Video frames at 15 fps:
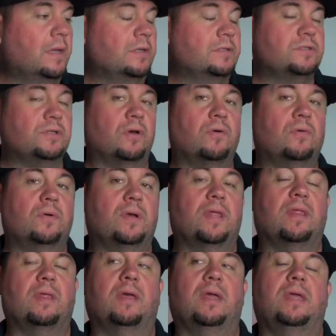
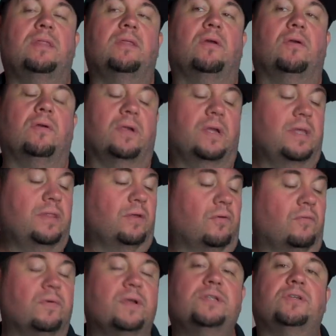So in their
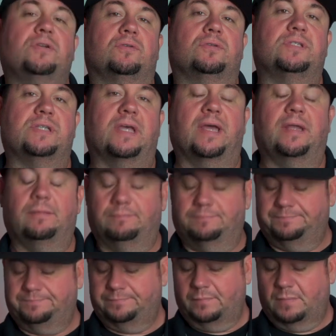original set,
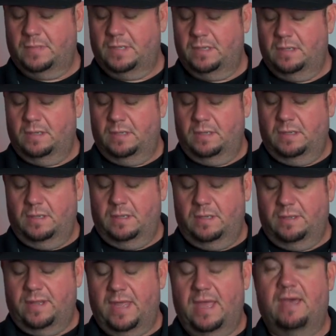
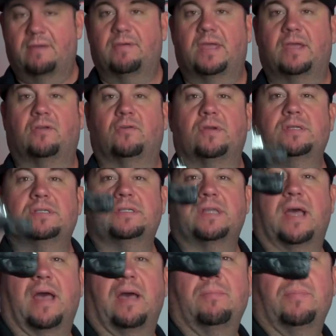they have a crease
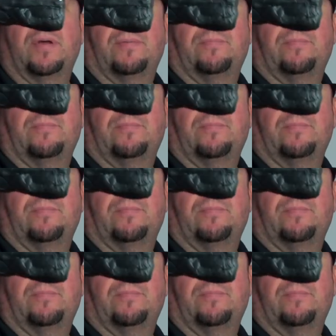tab.